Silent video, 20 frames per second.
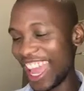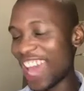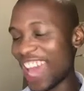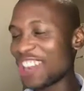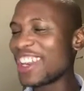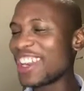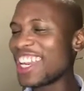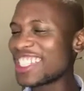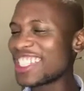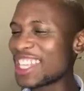
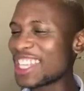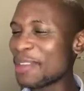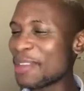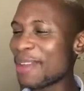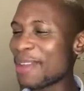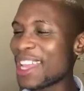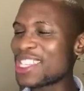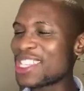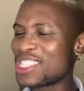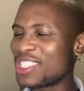I don't want to
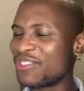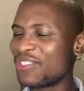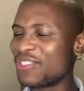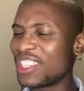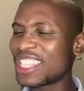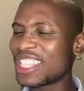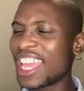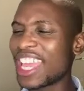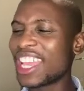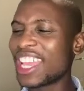say much. It
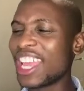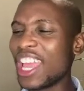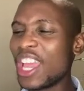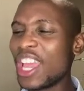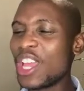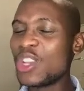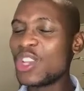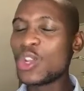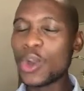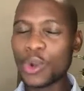feels like
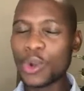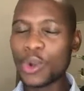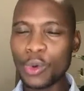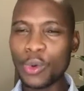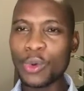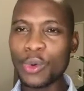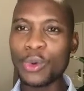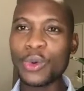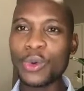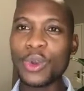
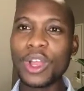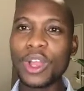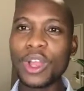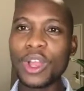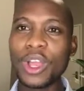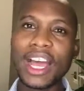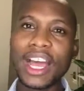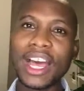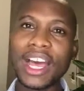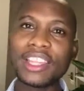Nonku,
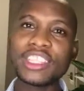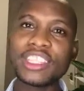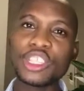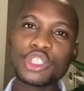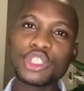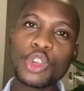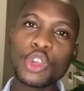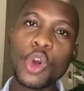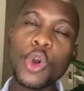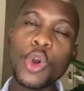
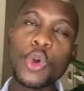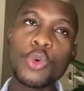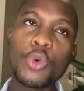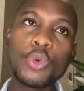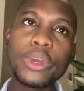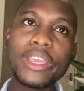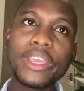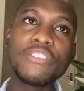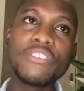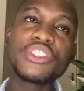the
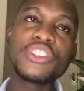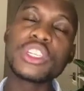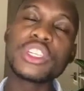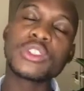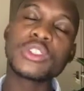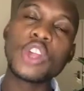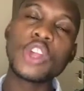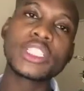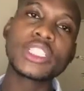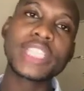show, if
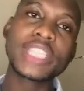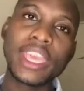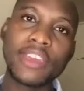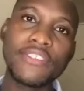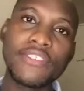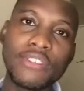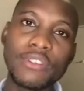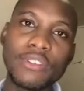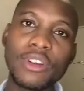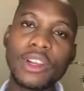she's not
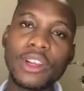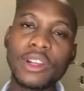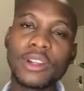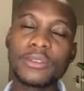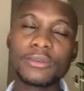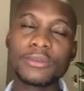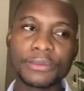careful,